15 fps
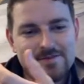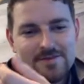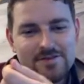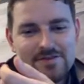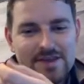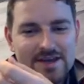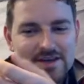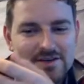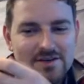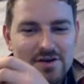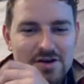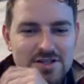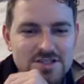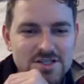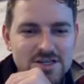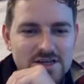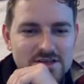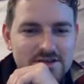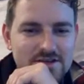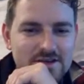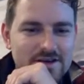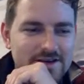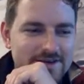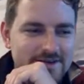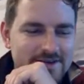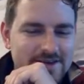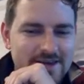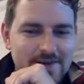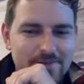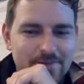The technology in
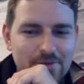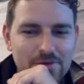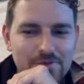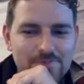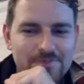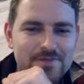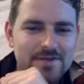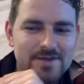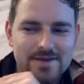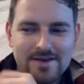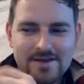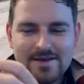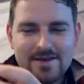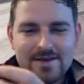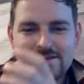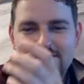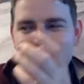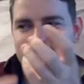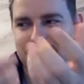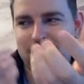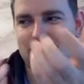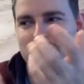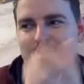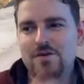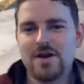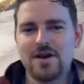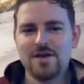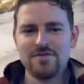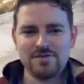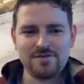the gimbal, like the motor,
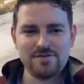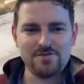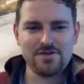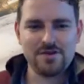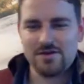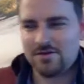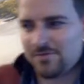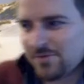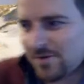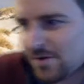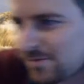I have it over here.